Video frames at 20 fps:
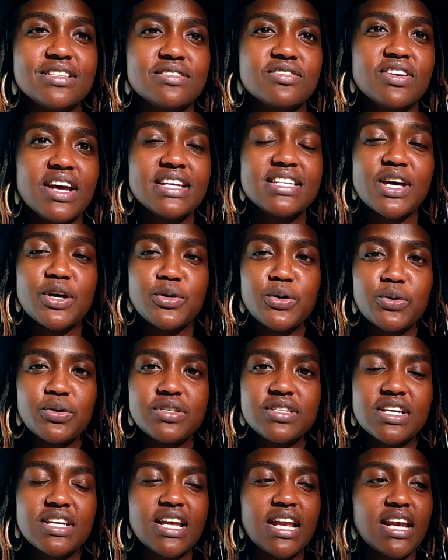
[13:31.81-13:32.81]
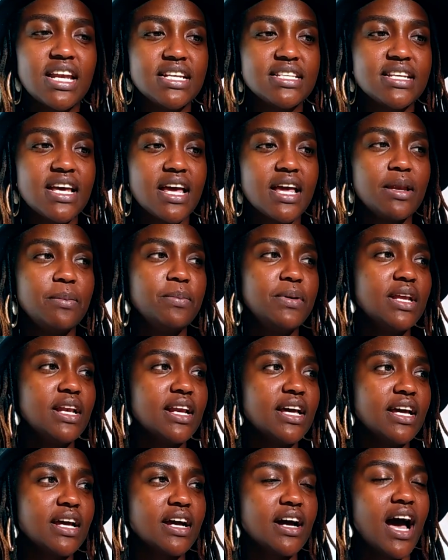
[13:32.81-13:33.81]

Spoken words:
write a note and a letter and be like,